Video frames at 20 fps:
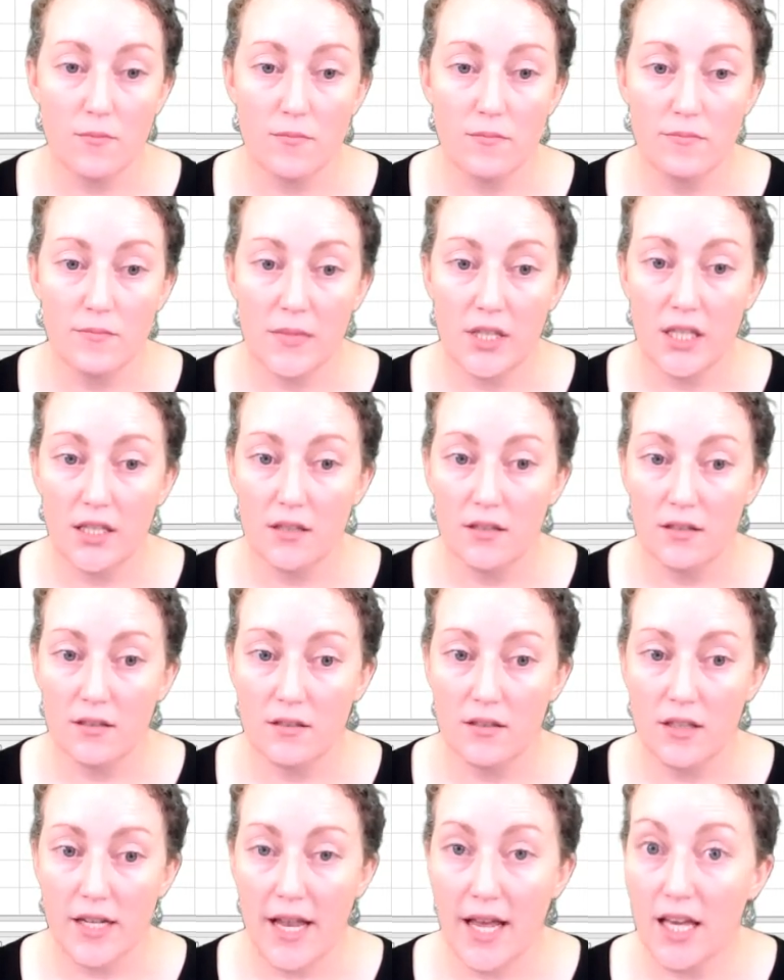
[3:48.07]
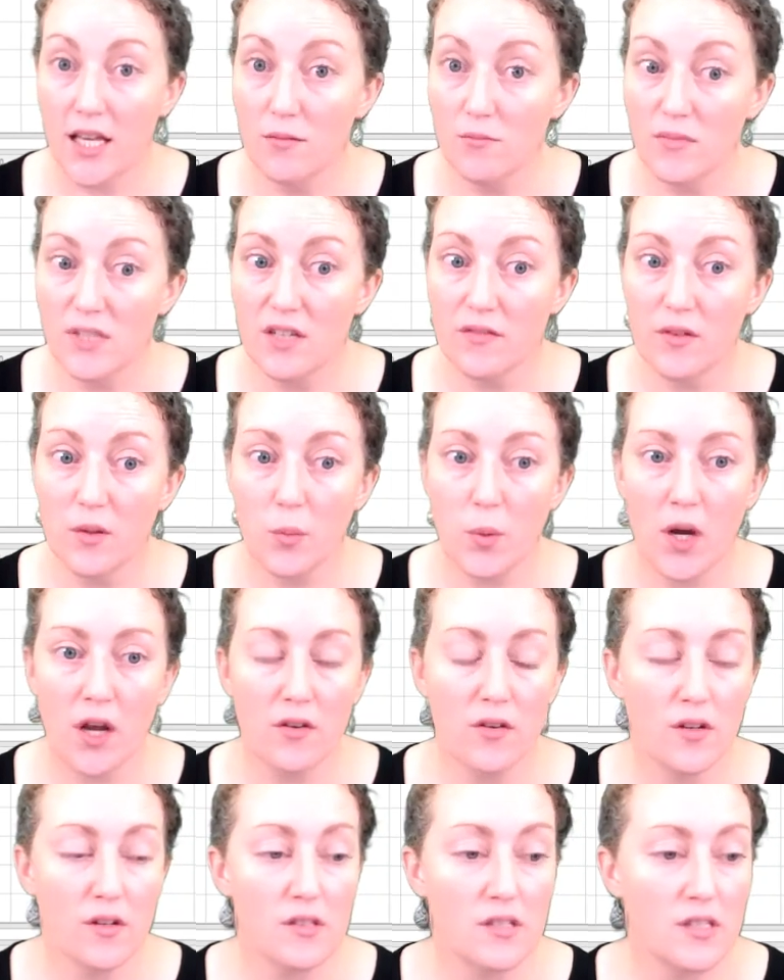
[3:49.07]
the names of the
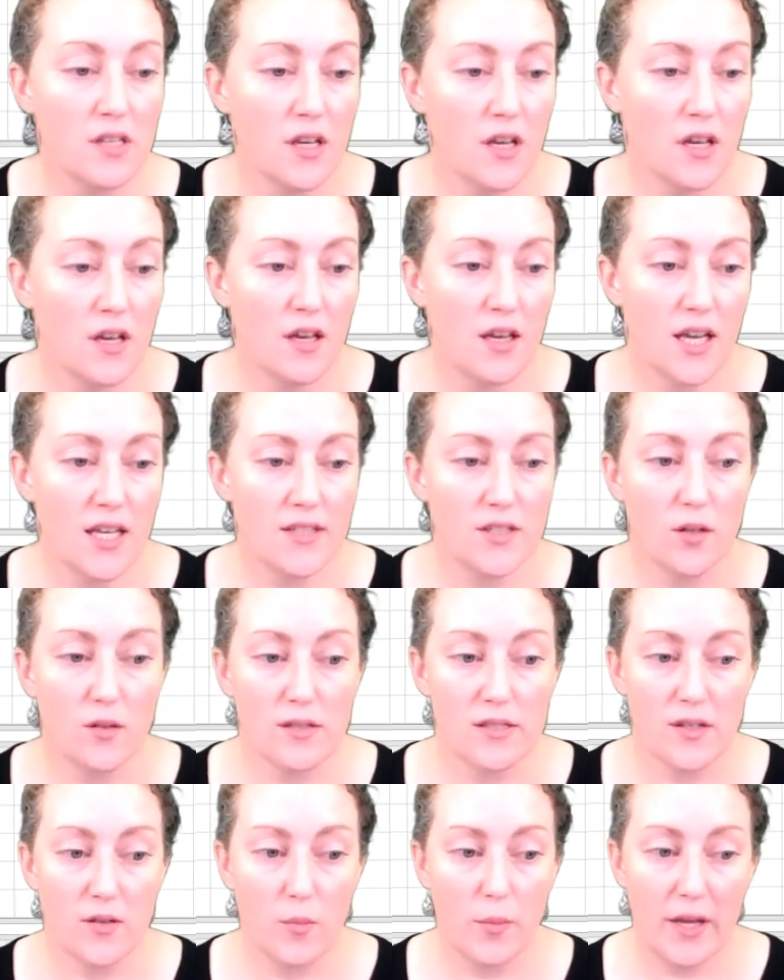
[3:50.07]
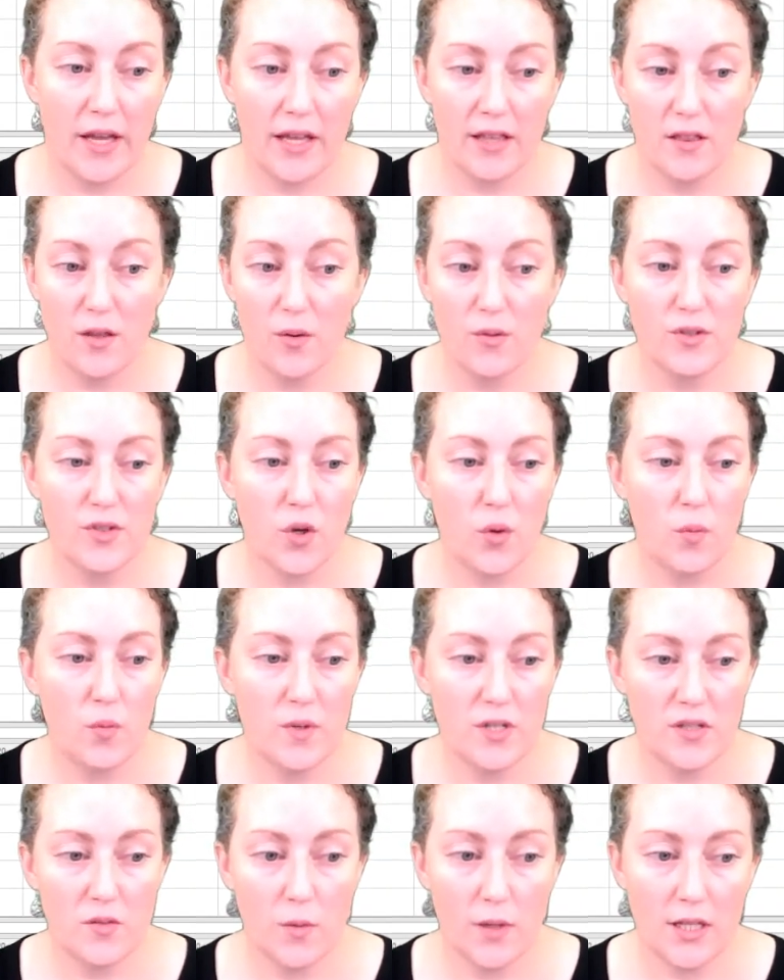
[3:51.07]
products, it's also picked those up
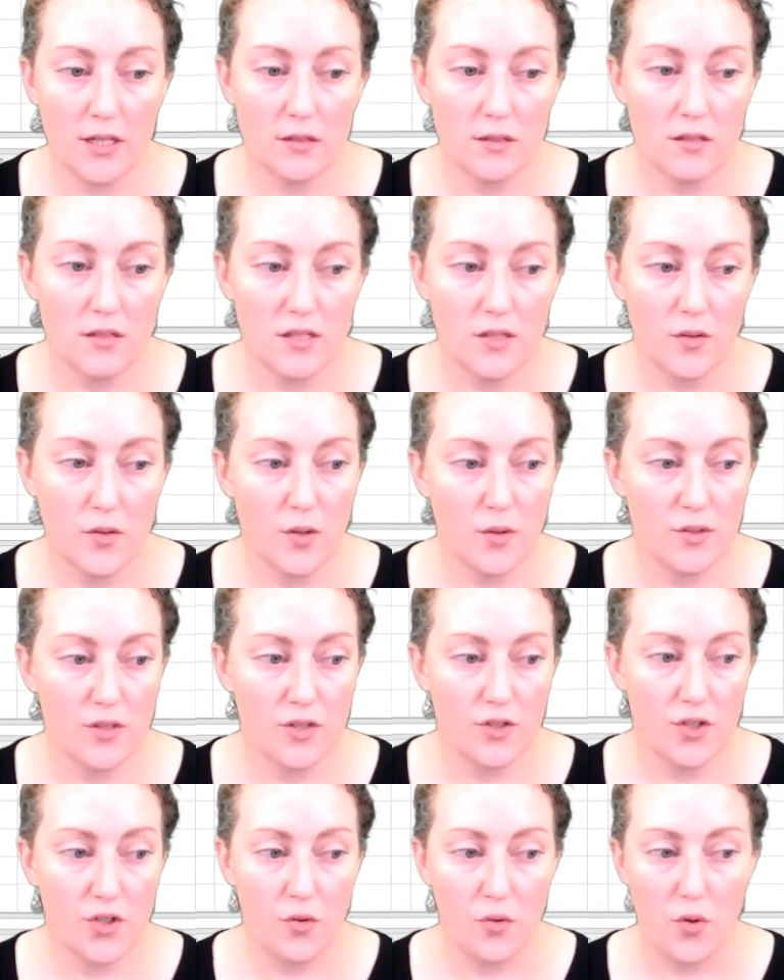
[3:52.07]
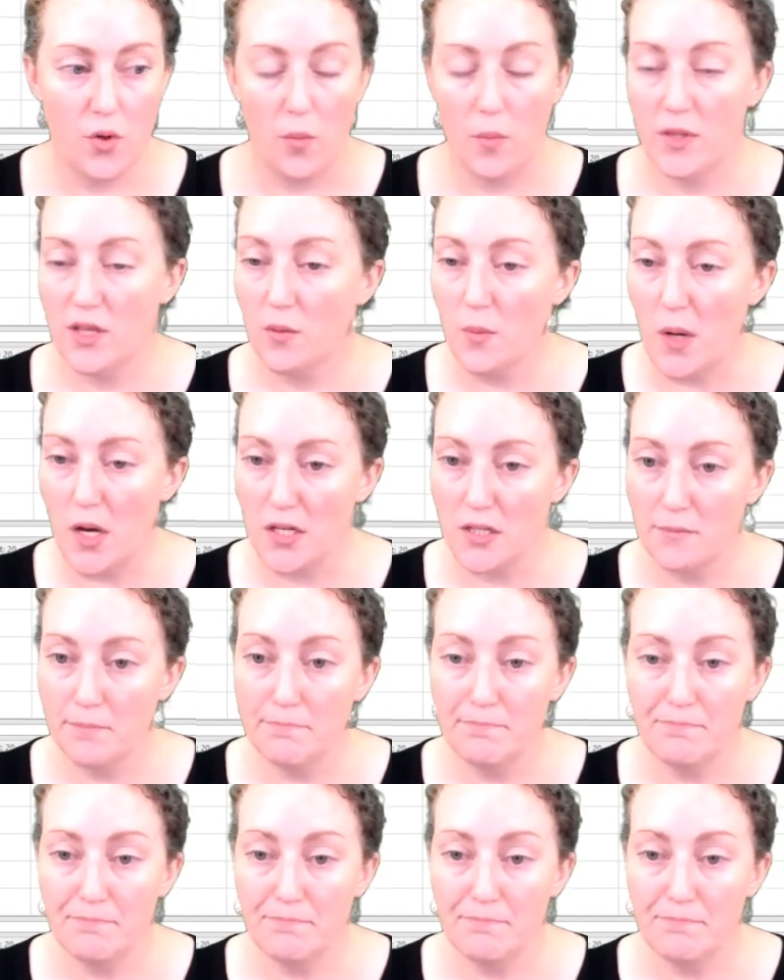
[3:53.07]
as well. So those are shown up at the bottom.